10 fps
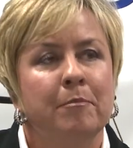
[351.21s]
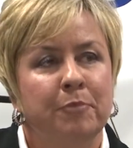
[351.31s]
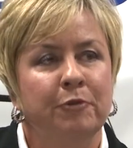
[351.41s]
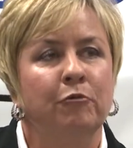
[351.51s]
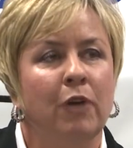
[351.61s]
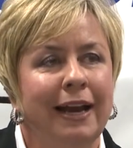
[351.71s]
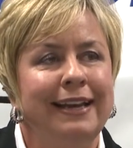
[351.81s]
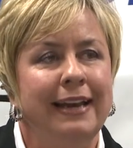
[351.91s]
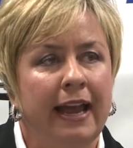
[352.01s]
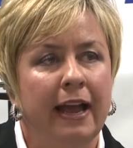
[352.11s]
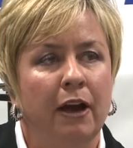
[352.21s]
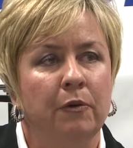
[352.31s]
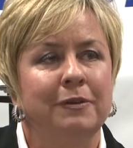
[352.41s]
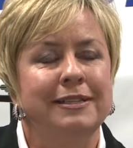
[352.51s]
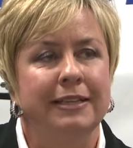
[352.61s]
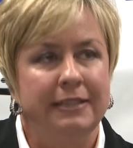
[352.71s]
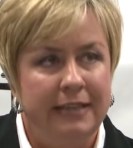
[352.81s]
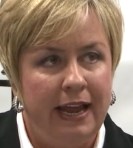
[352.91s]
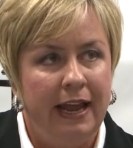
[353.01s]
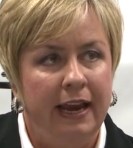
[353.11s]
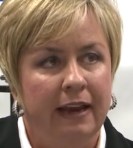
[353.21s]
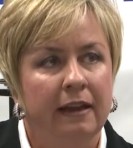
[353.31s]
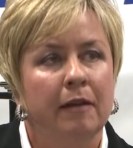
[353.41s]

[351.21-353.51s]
But right now, today,